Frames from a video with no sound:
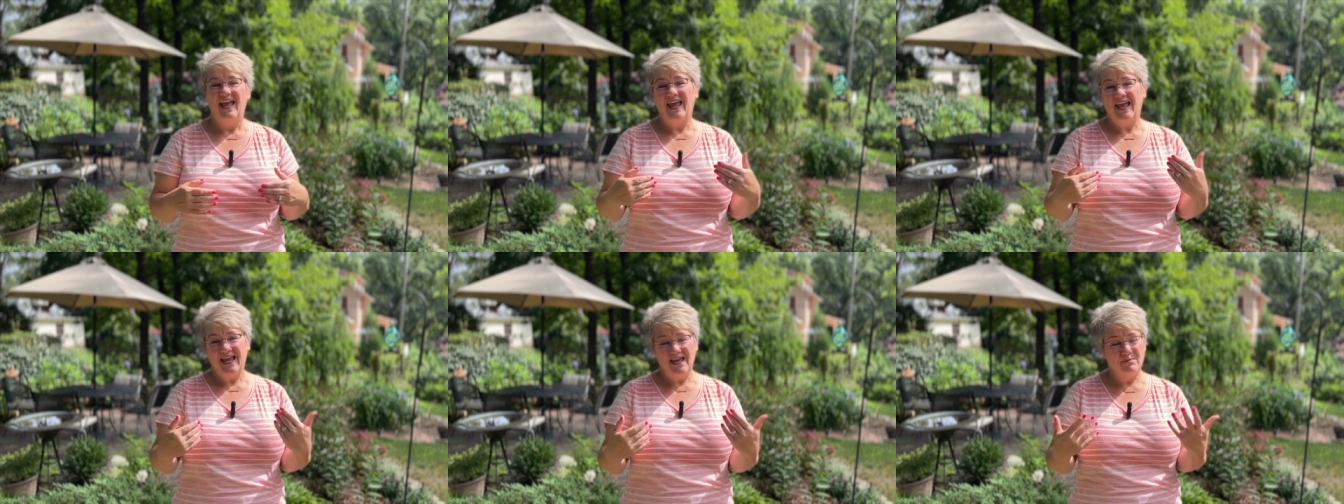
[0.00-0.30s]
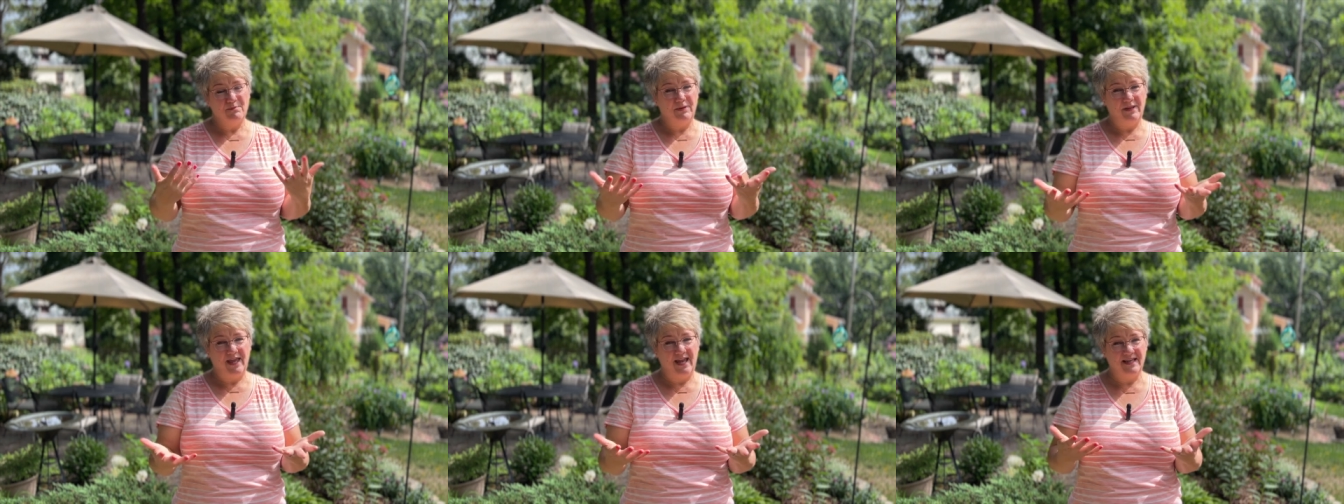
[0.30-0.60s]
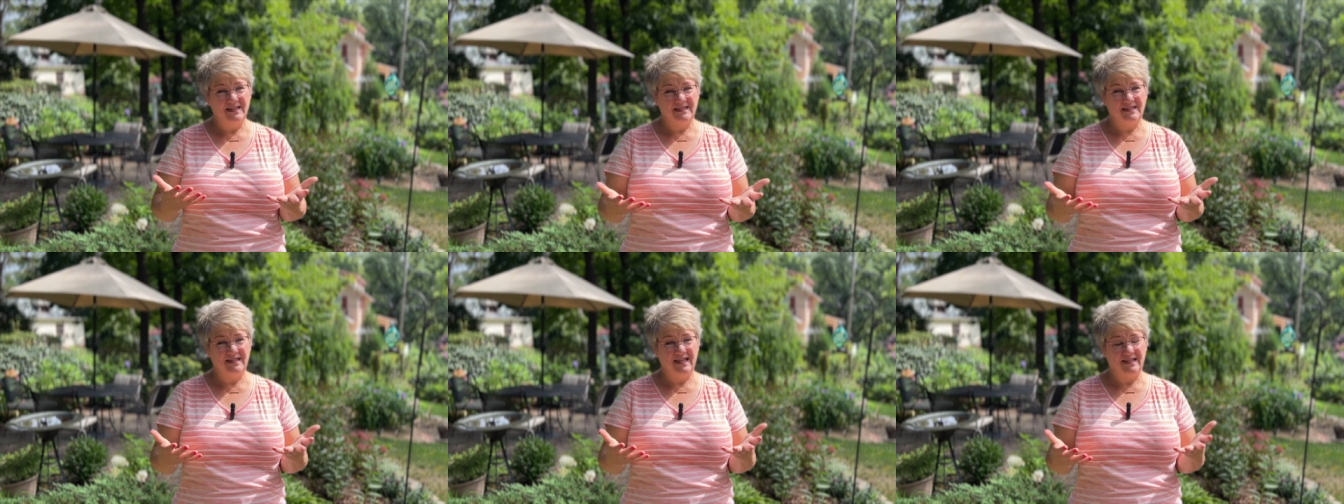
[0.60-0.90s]
and
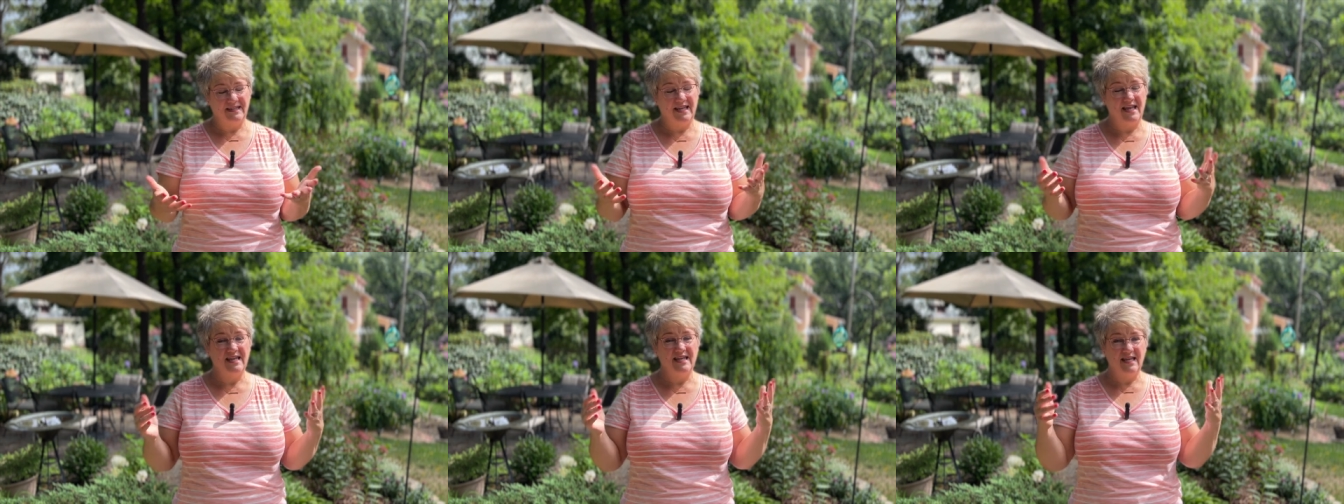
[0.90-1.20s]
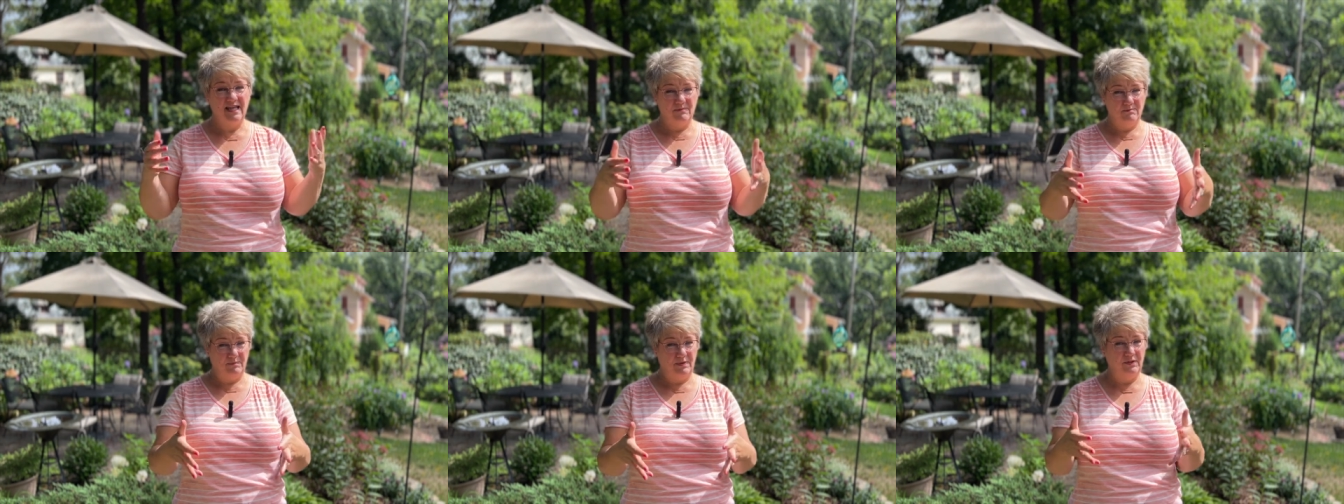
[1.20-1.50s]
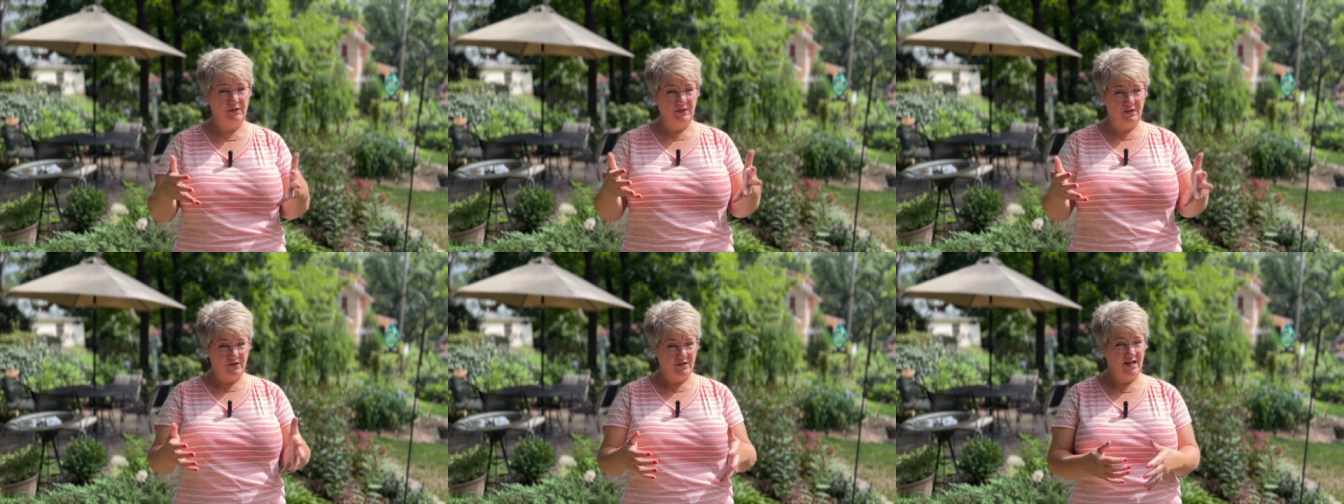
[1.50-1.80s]
plants that they can
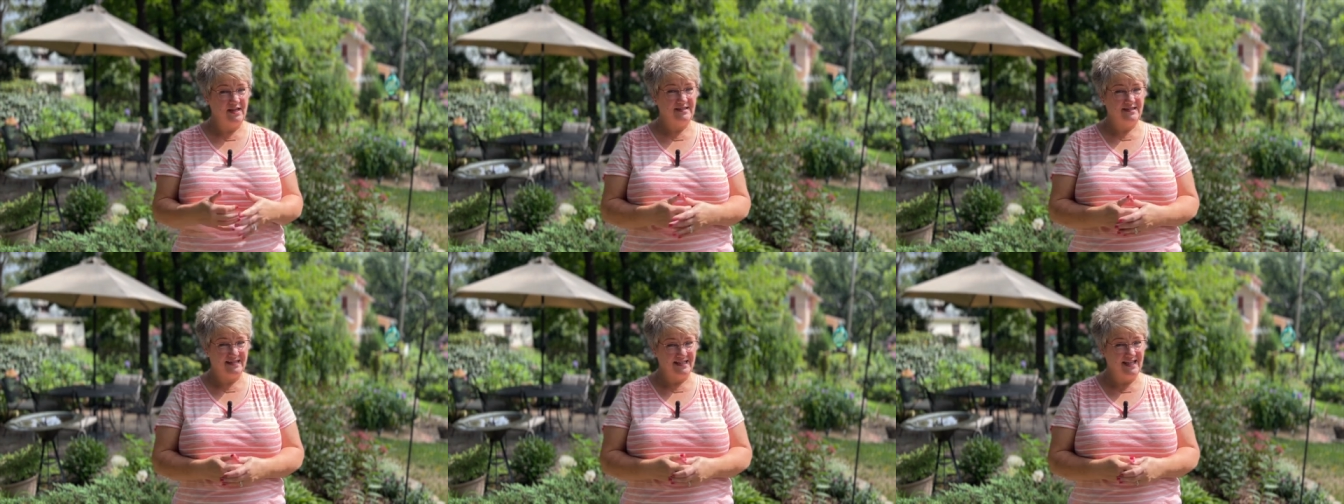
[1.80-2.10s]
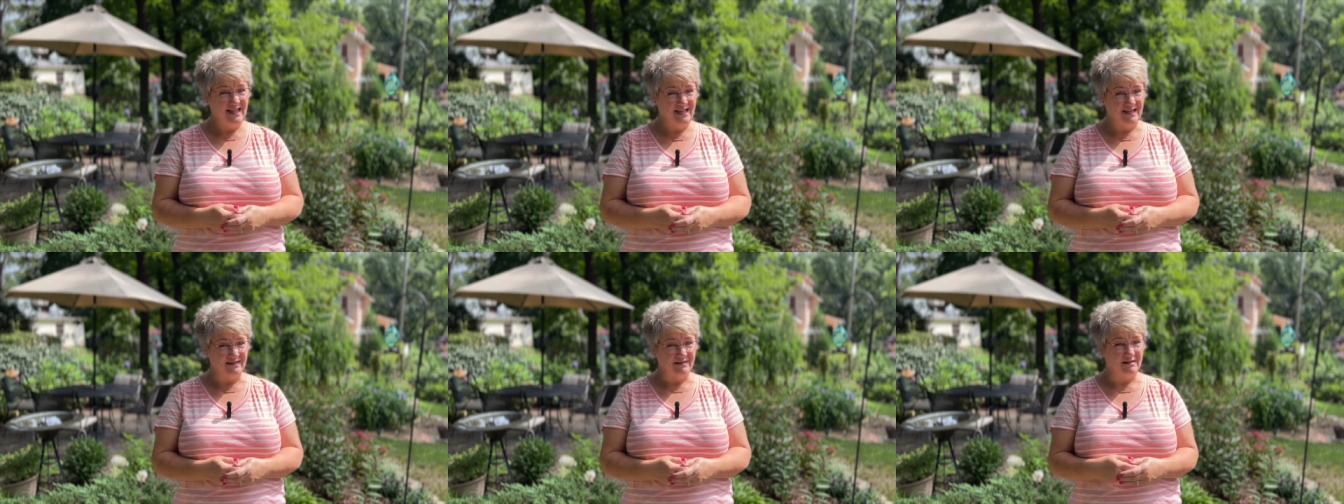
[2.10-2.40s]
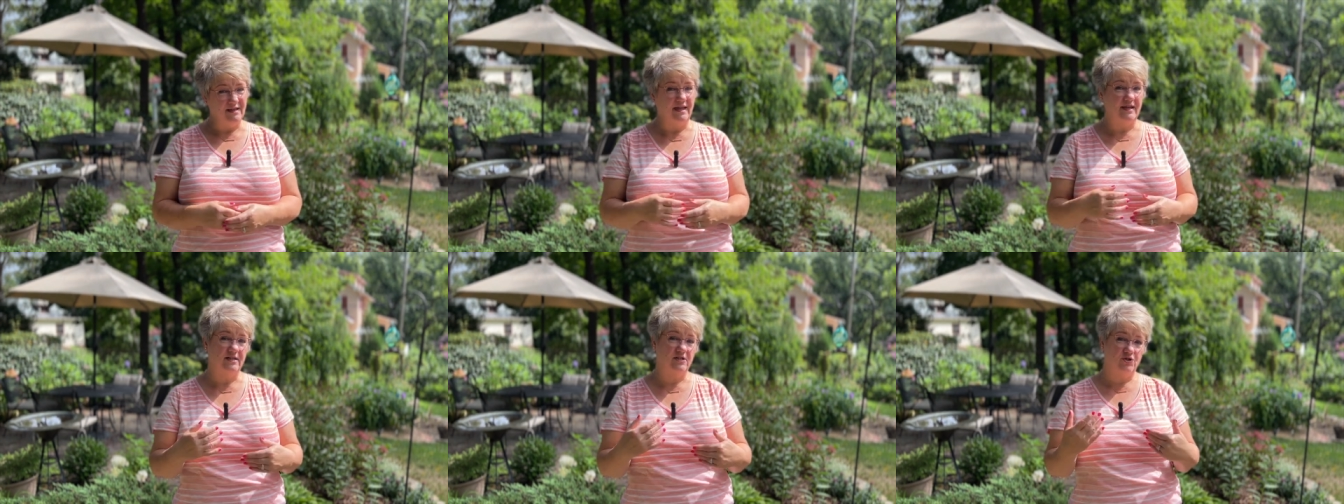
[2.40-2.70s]
build their nests in,
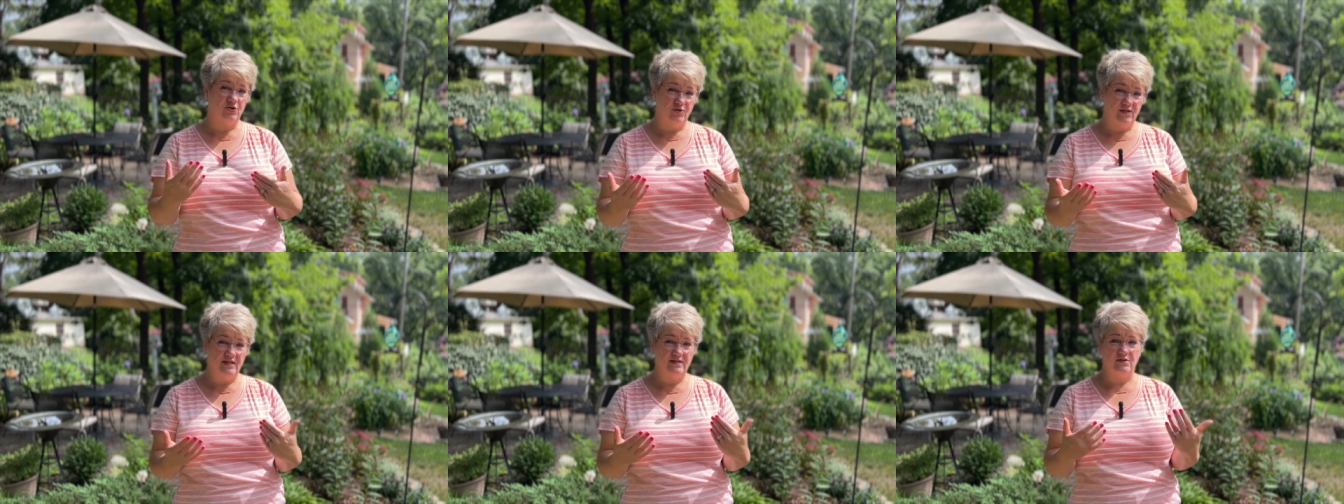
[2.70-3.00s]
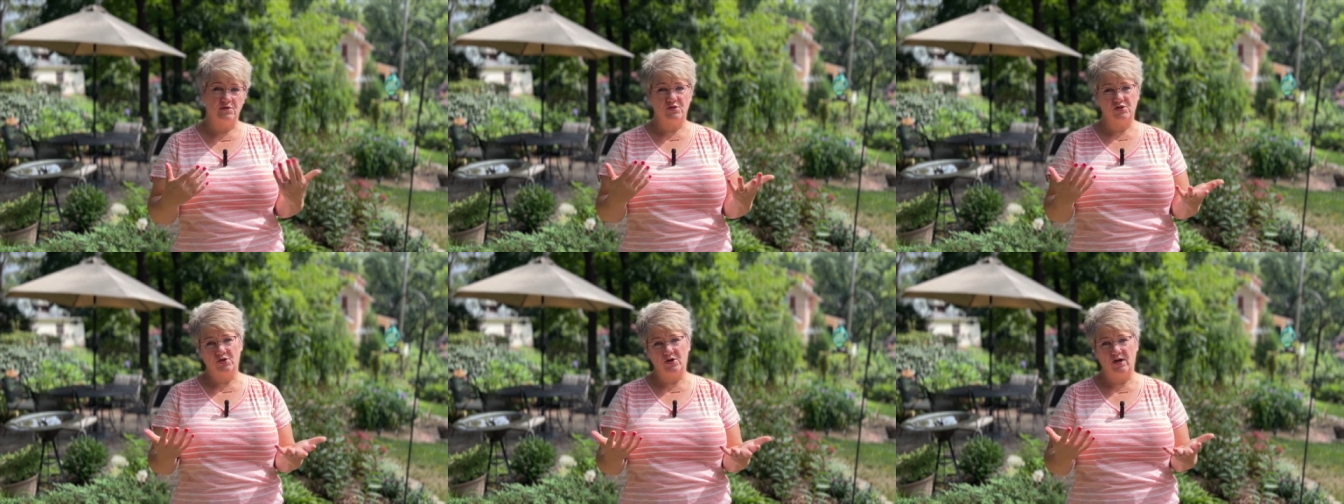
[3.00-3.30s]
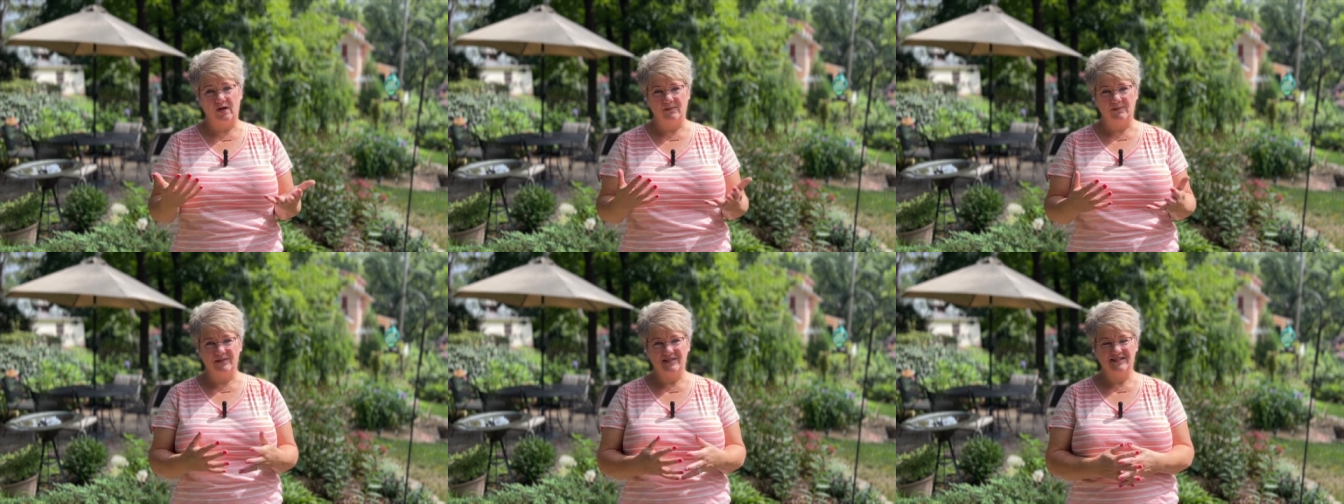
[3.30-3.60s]
like trees or
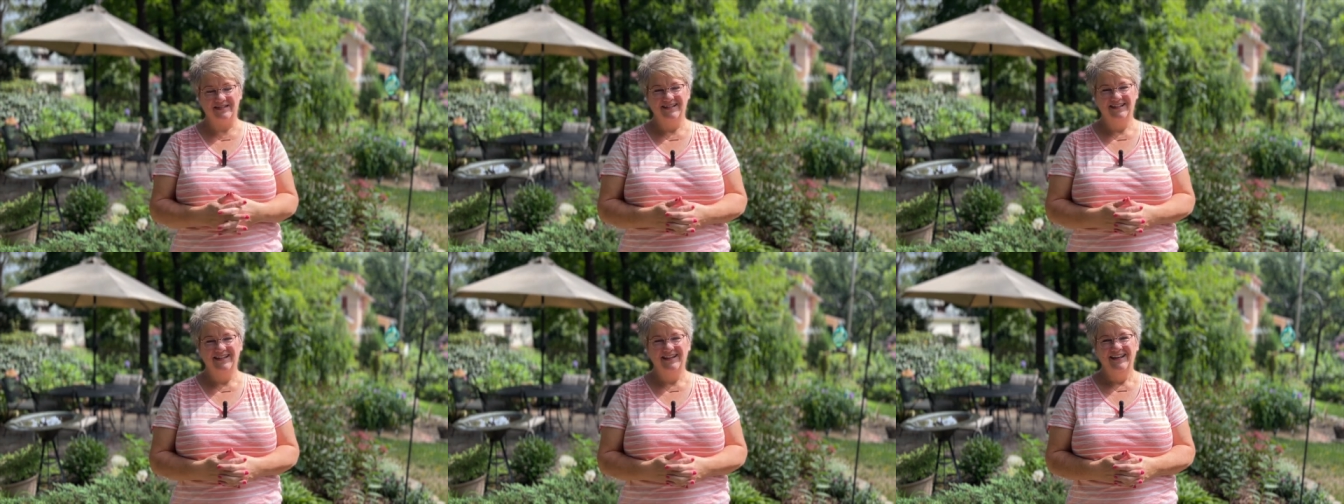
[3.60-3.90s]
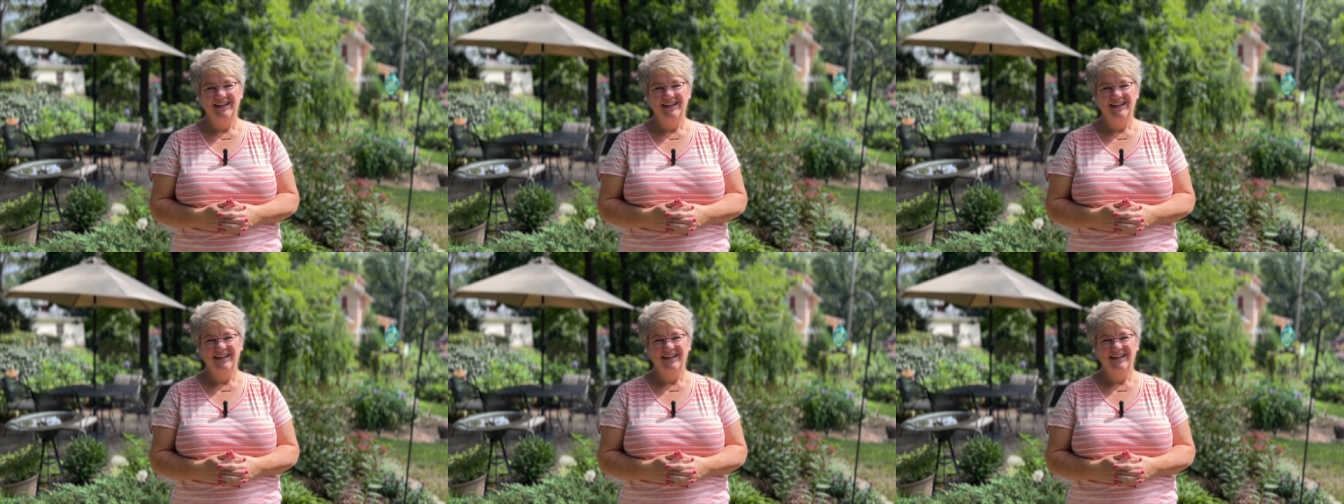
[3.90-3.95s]
shrubs.